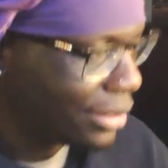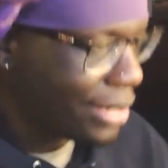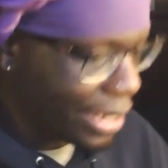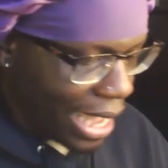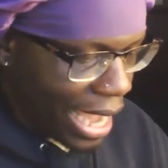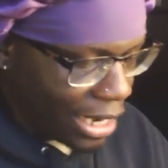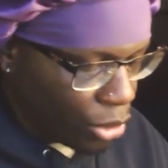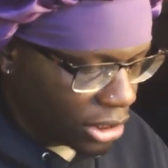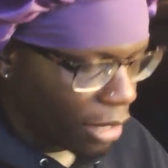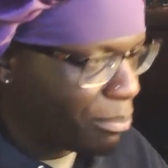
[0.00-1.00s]
Nigga, I can do
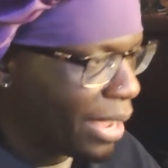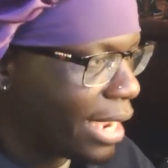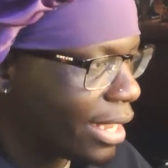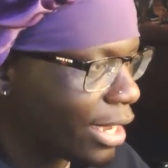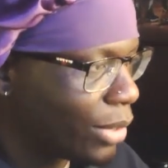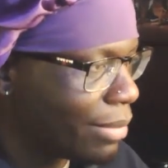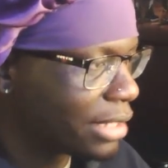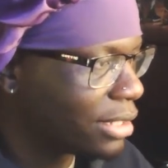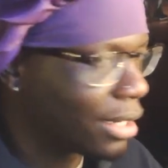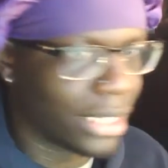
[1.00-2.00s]
this on Paint, nigga. What am I
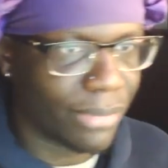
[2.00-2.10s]
talking